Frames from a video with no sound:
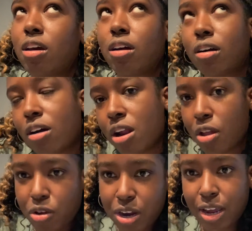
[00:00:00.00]
oh,
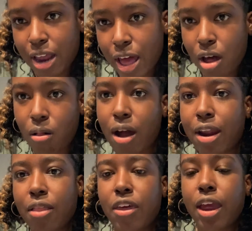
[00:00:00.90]
another day in hell kind
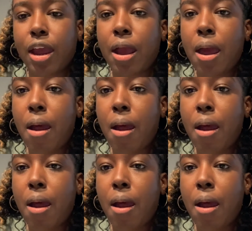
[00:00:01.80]
of thing.